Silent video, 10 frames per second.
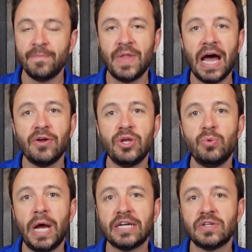now
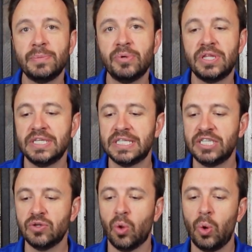you actually put the
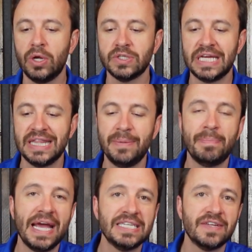essential oils in the
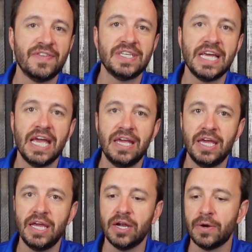base of the tank
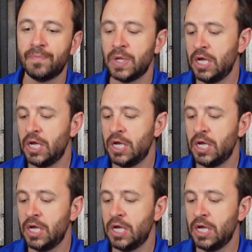here.